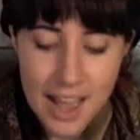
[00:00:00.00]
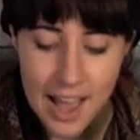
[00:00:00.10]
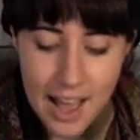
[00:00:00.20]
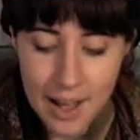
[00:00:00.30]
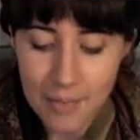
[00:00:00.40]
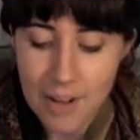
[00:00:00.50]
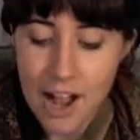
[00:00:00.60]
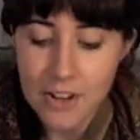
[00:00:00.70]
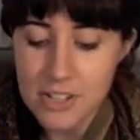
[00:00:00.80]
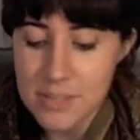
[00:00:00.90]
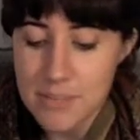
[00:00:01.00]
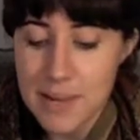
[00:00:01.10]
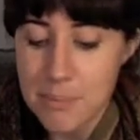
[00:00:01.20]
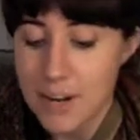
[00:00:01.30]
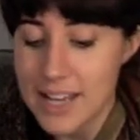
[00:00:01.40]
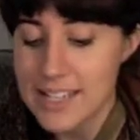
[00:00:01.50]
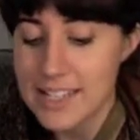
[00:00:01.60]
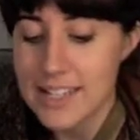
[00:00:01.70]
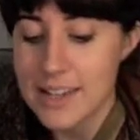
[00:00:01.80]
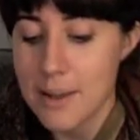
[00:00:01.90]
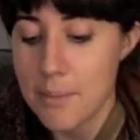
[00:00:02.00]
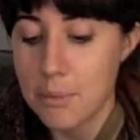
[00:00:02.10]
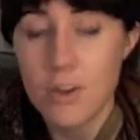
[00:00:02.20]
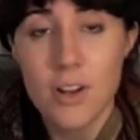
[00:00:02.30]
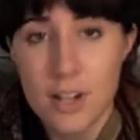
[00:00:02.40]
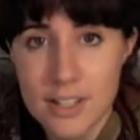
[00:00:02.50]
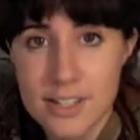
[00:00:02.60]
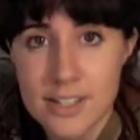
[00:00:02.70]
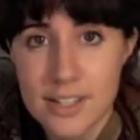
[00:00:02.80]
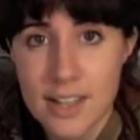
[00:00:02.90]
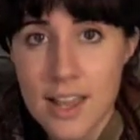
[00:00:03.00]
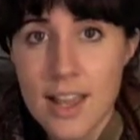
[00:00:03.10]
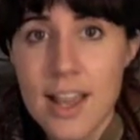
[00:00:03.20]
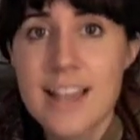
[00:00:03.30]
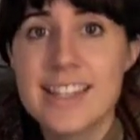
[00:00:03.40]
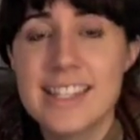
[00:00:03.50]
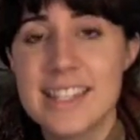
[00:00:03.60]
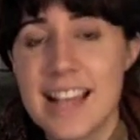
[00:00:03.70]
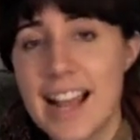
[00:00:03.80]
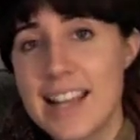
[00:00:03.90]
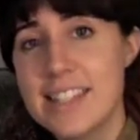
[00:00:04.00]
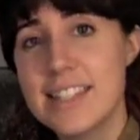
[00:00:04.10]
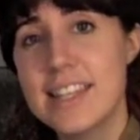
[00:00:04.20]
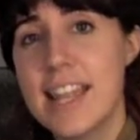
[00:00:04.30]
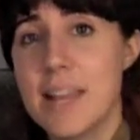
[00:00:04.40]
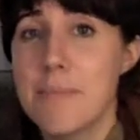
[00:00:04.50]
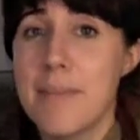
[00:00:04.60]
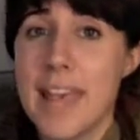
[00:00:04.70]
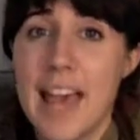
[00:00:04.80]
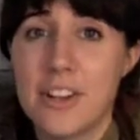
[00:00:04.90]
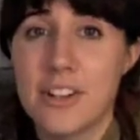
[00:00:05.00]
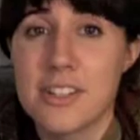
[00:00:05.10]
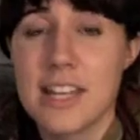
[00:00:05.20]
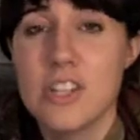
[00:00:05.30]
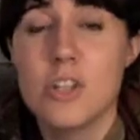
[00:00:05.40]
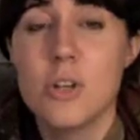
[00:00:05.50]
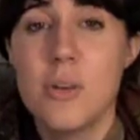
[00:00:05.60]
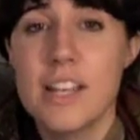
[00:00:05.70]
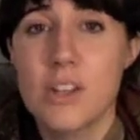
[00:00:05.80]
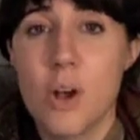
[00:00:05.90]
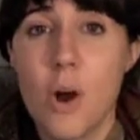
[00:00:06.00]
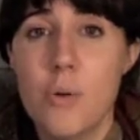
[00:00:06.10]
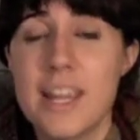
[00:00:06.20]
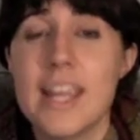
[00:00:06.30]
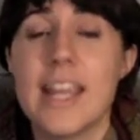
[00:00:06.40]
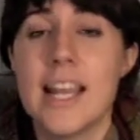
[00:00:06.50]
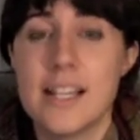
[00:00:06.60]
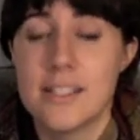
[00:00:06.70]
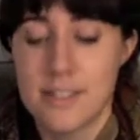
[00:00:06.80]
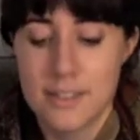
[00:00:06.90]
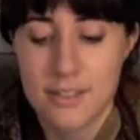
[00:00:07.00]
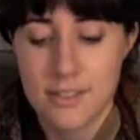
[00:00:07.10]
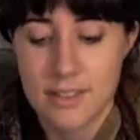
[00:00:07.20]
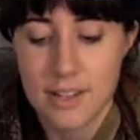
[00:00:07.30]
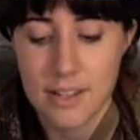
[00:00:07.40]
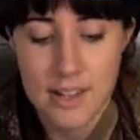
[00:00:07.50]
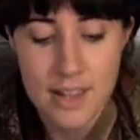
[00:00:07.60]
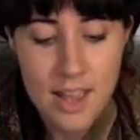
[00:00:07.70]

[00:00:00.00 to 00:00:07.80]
Congressman Preston Brooks decides to take matters into his own hands. Okay,